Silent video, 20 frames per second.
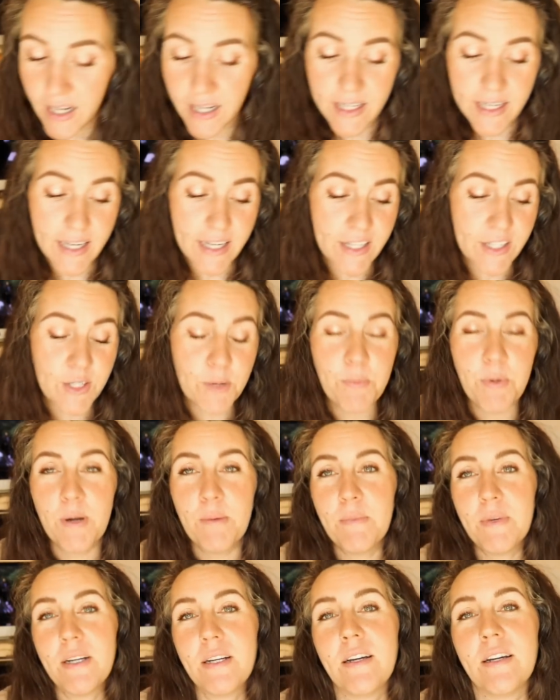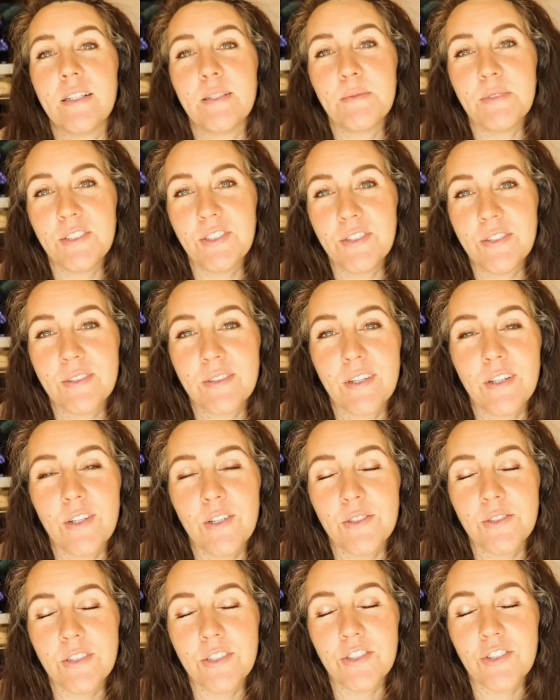I gotta go put my husband's
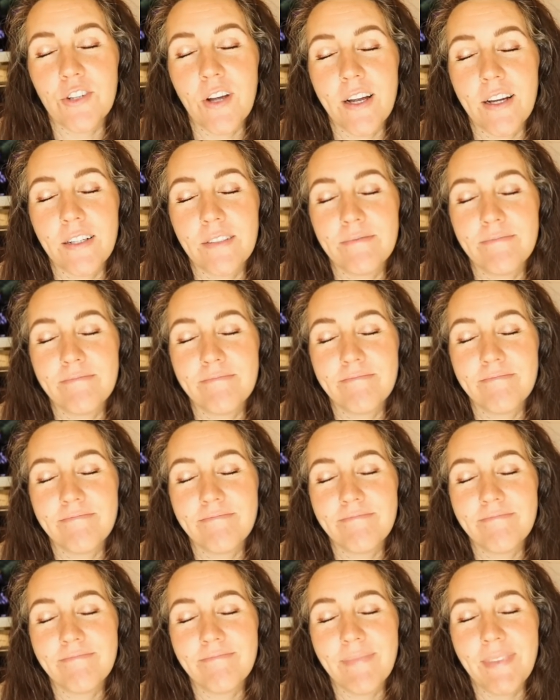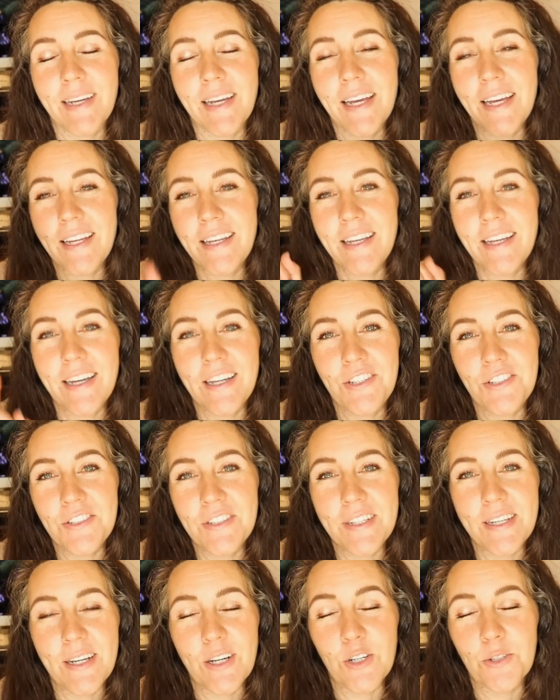clothes in the dryer.
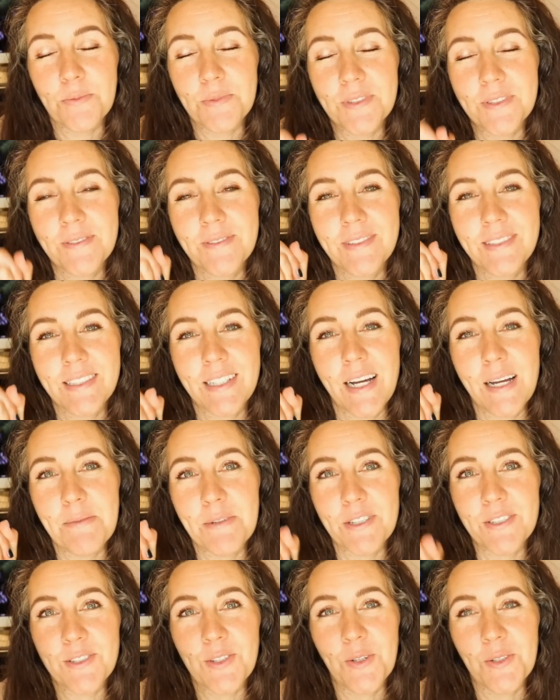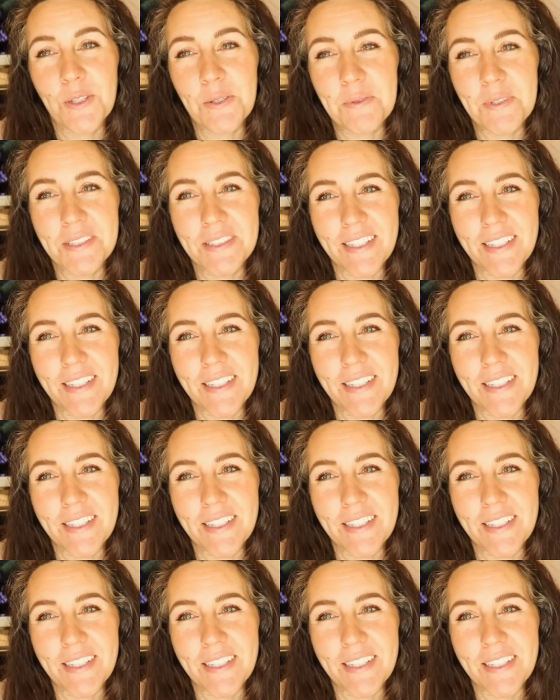ADHD helps. Timers, hold on one